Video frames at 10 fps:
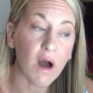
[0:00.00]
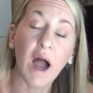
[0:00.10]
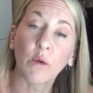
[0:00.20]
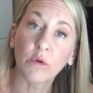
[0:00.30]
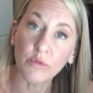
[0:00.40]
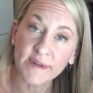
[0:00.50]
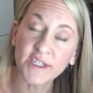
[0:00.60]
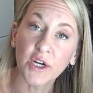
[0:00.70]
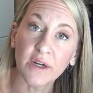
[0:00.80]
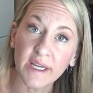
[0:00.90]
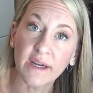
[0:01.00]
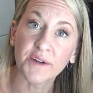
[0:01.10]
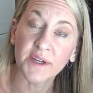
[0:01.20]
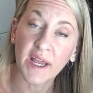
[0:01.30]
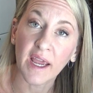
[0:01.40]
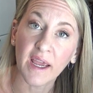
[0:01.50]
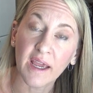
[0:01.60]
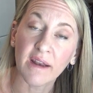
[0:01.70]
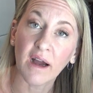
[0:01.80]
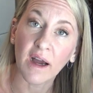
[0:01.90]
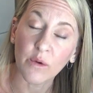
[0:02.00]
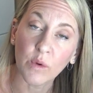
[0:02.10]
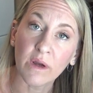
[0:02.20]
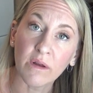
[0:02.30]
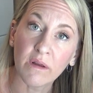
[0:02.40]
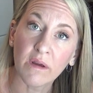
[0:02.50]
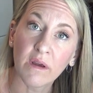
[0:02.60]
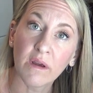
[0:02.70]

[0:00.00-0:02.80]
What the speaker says: I will return here today and I will